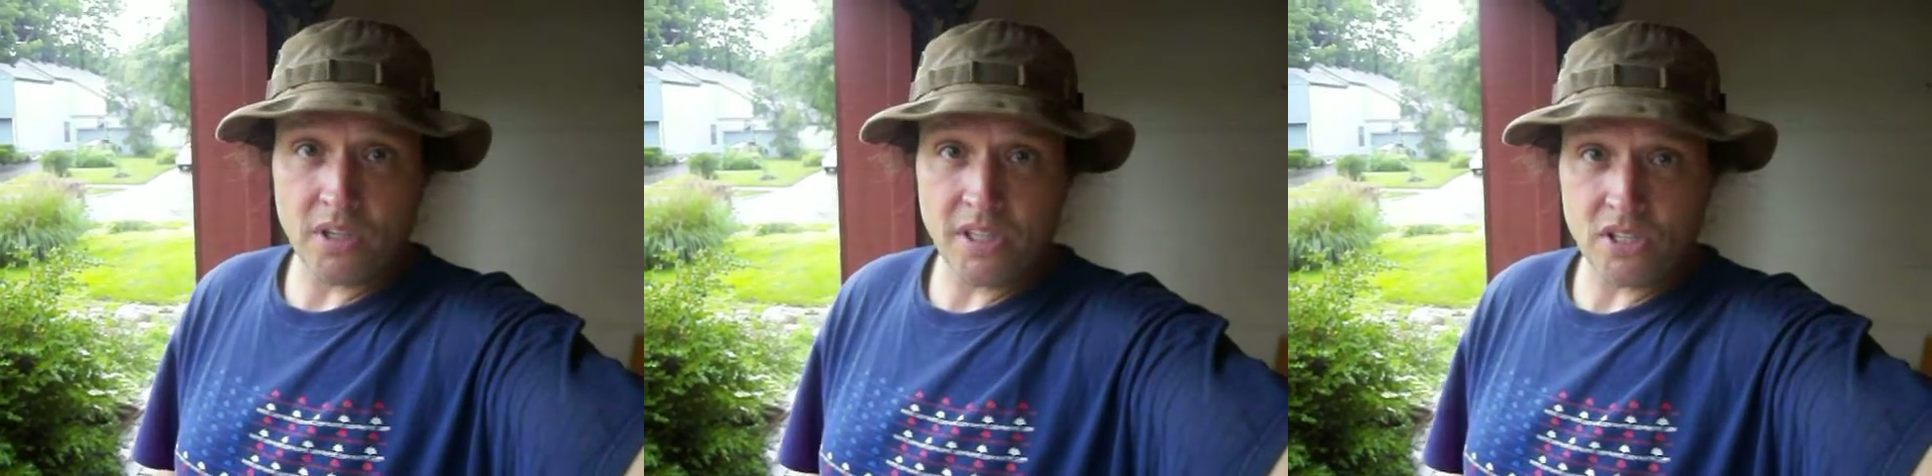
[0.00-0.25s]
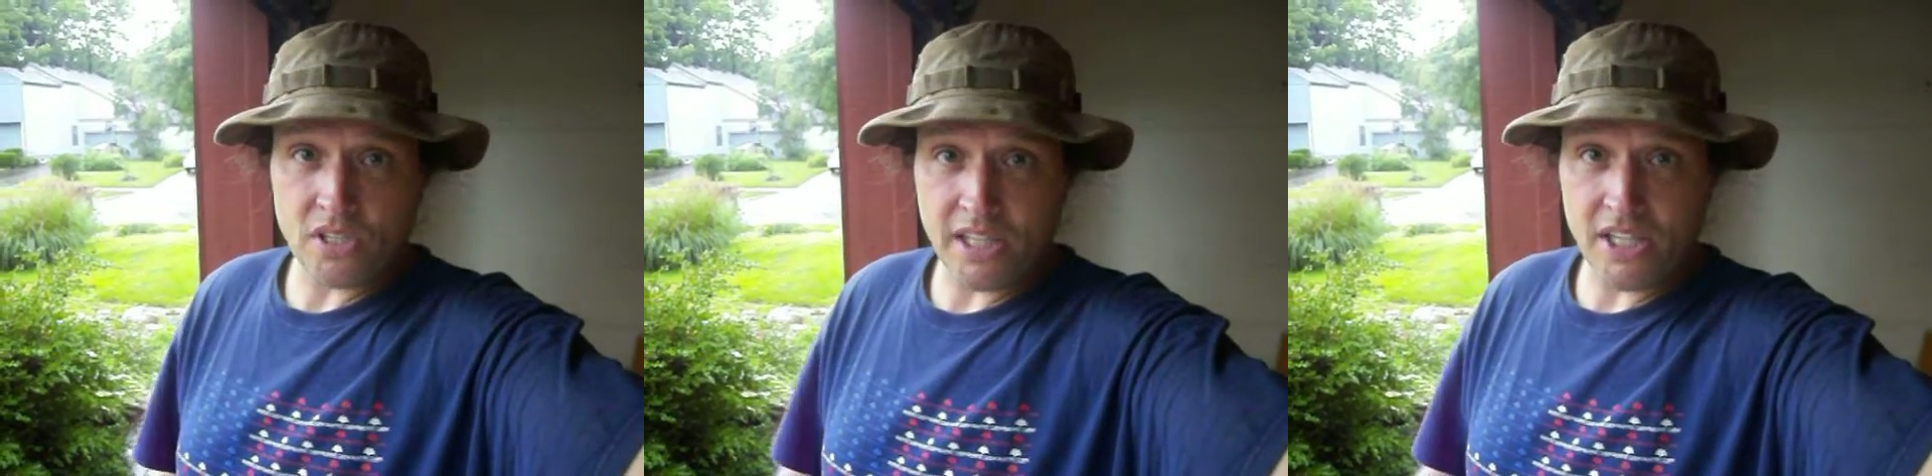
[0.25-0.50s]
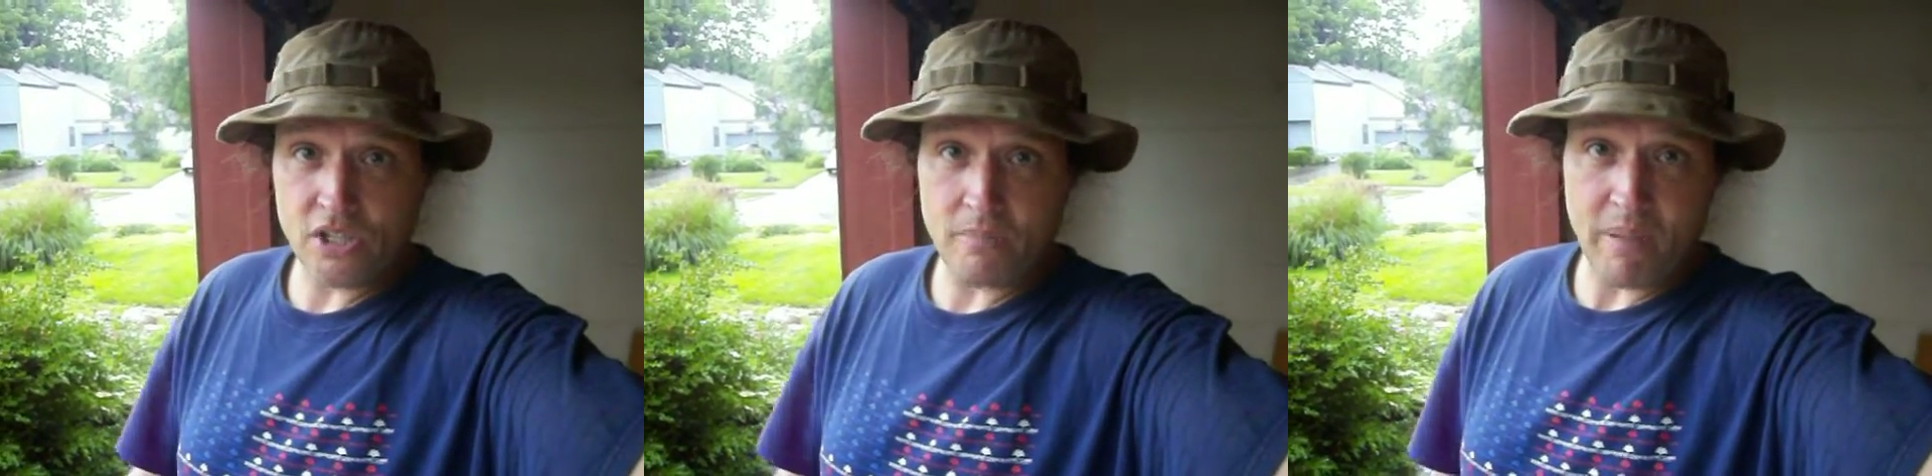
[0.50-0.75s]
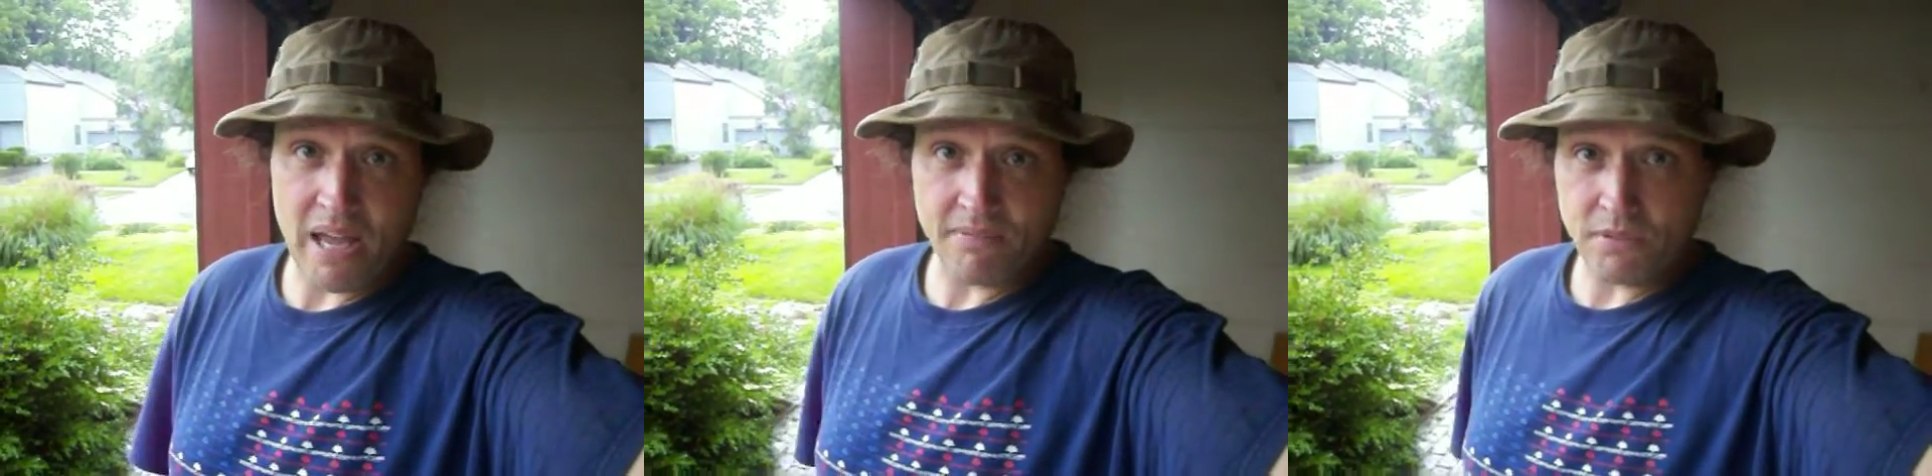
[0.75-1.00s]
insulation
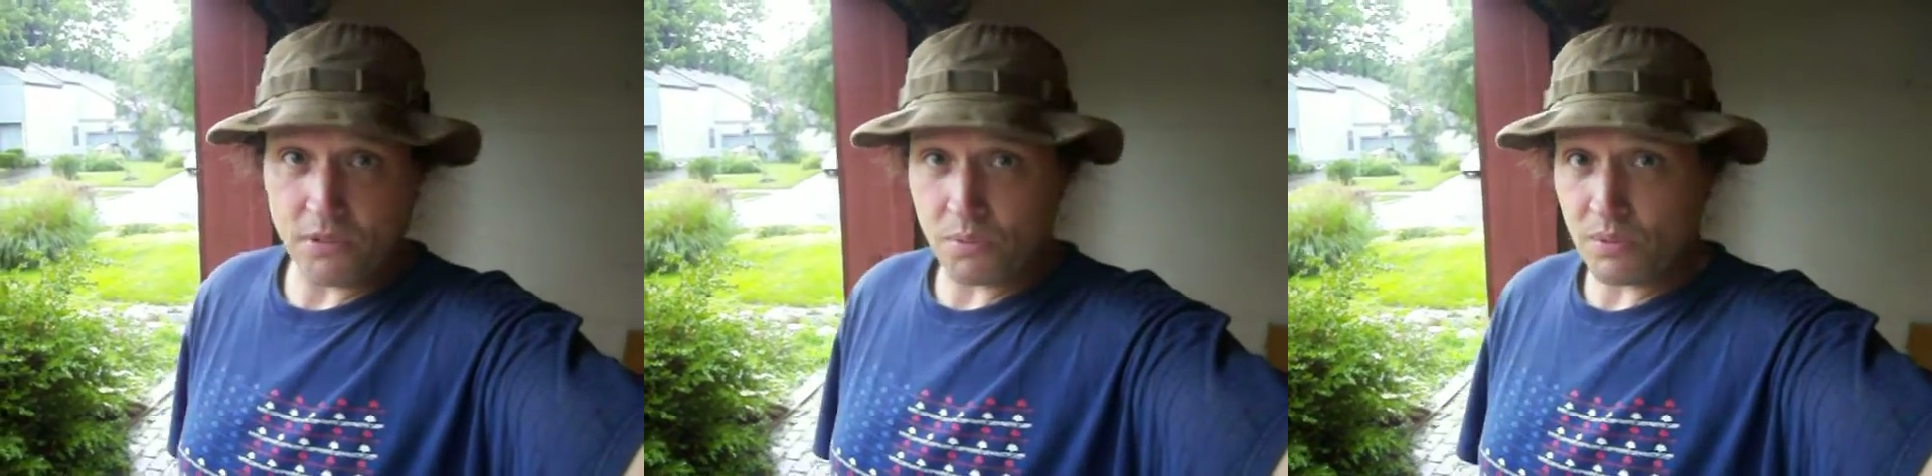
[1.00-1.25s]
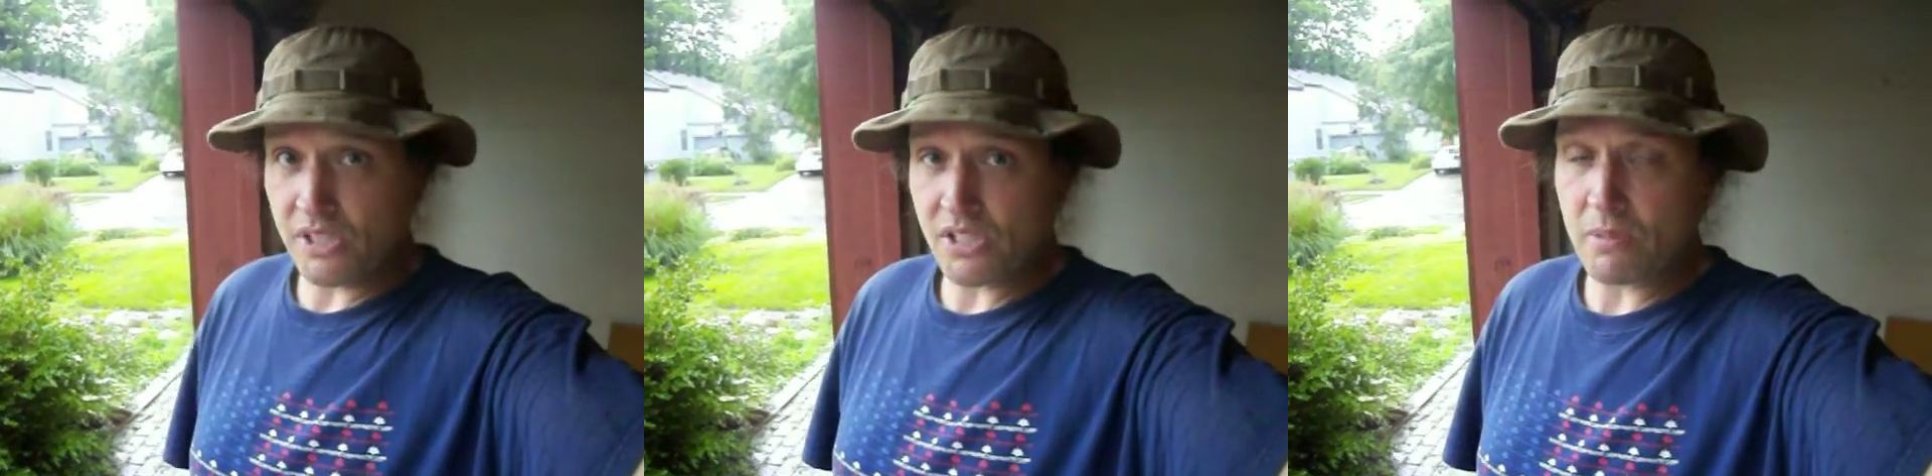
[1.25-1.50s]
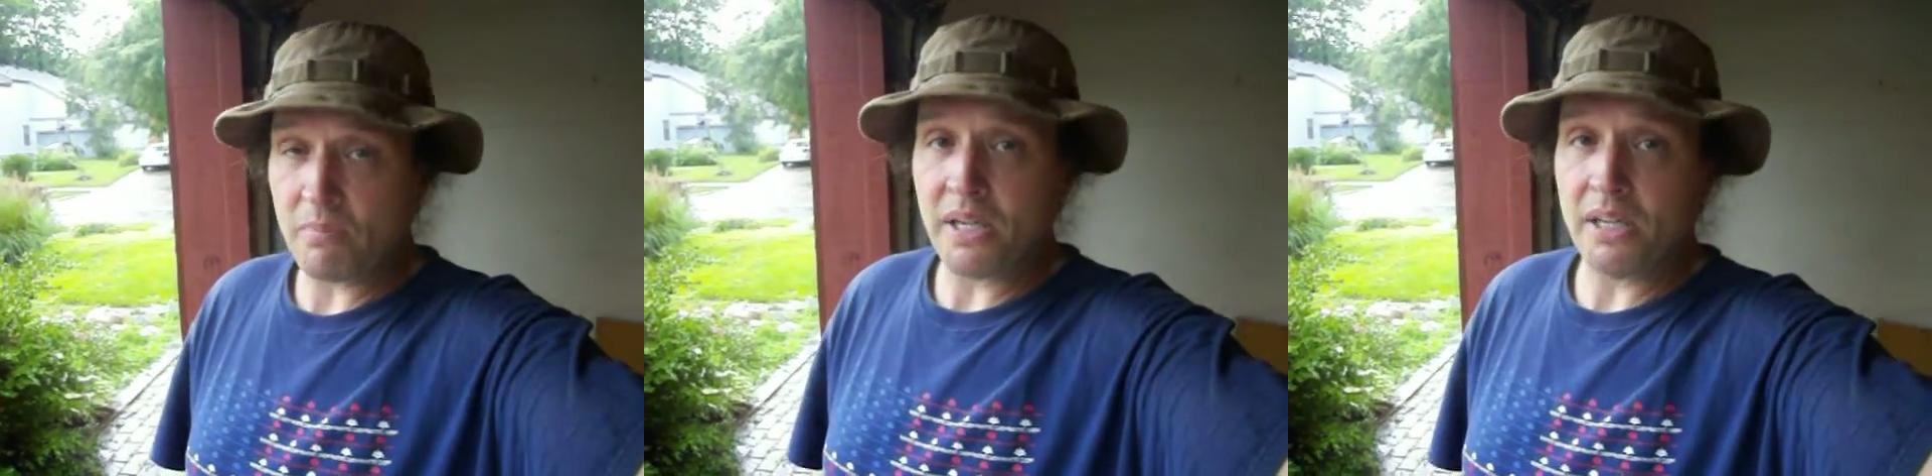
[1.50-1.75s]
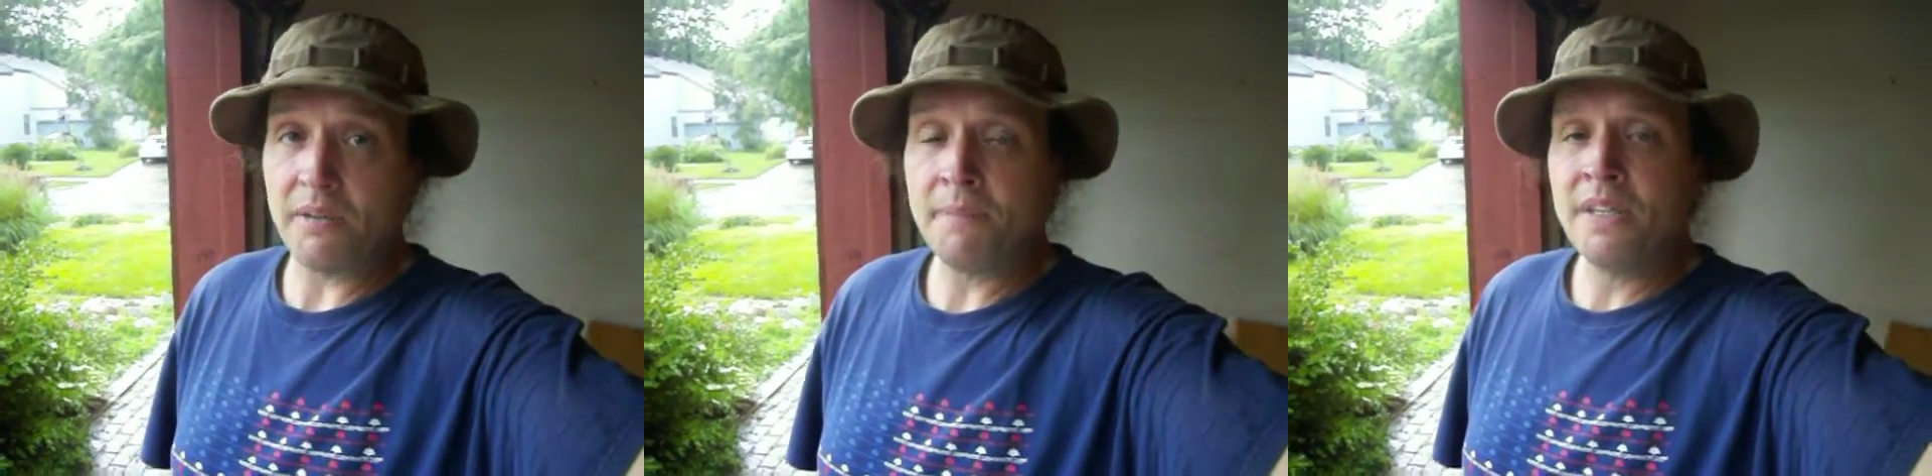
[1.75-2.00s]
baffles will disappear.